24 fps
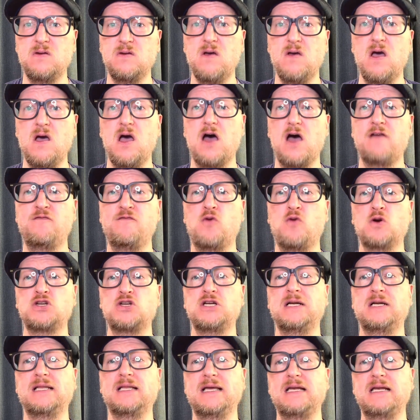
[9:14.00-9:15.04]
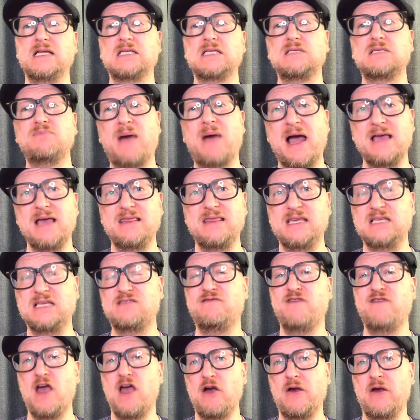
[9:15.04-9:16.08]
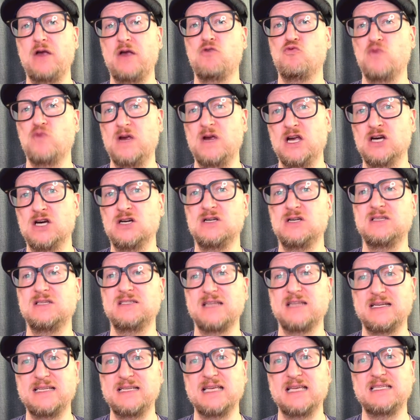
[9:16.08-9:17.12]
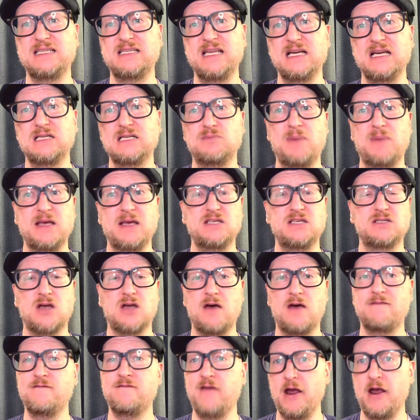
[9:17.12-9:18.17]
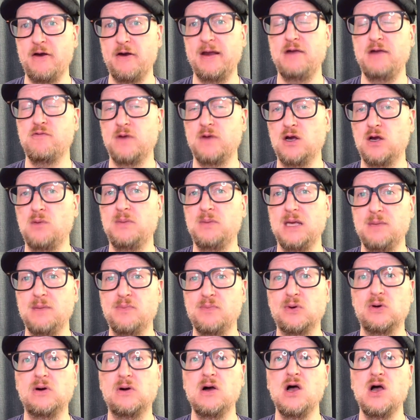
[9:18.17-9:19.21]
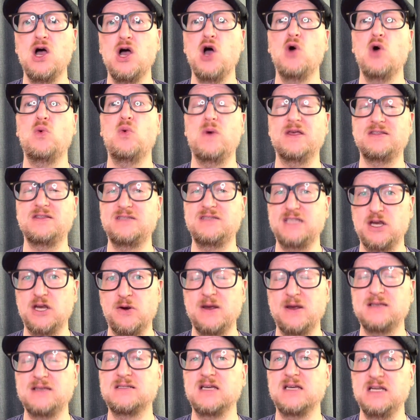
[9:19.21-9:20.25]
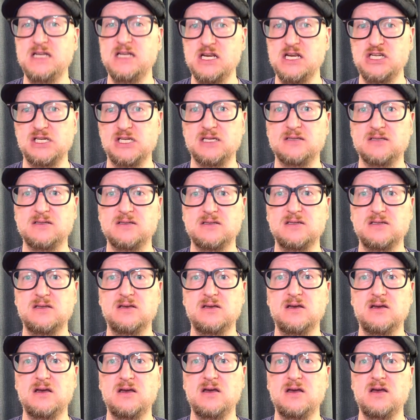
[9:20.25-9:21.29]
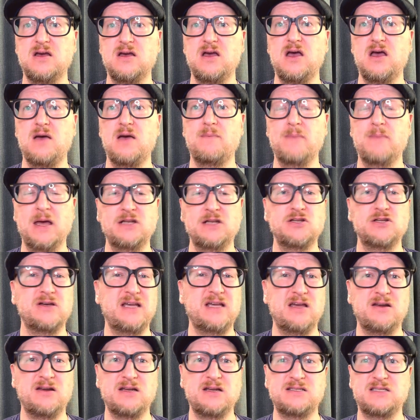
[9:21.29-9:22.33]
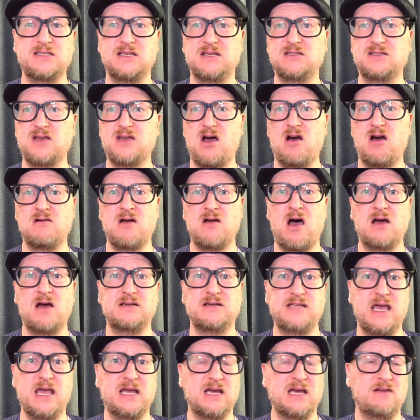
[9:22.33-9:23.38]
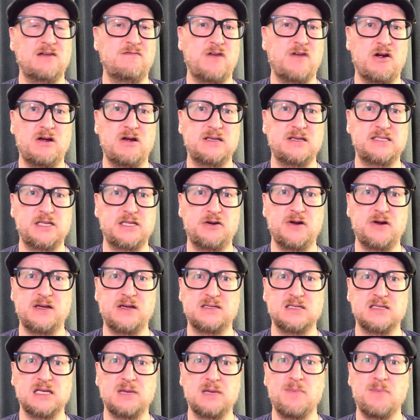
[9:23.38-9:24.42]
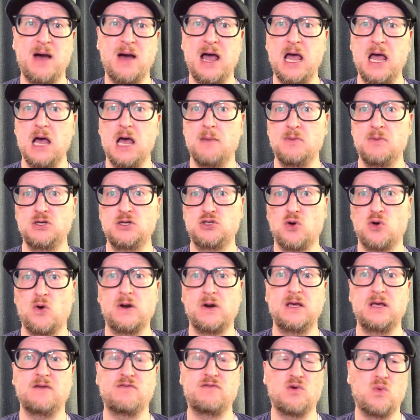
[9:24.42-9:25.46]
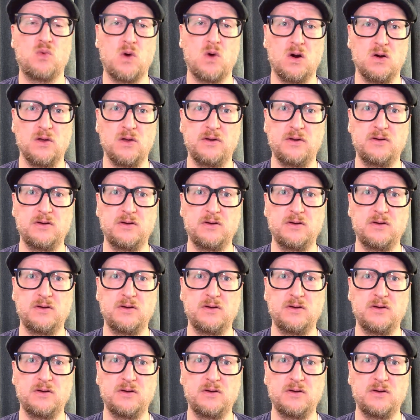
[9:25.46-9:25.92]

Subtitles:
Unfortunately, despite these very real statistics based on very real people with serious conditions, mental illnesses are not taken very seriously by a majority of the world.